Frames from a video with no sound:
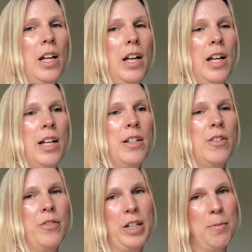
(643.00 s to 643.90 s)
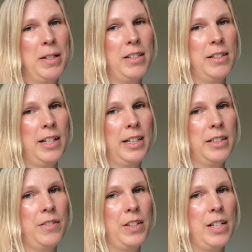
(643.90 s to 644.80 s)
and a recommended
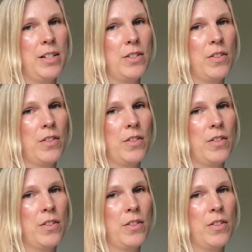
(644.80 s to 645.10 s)
negative ease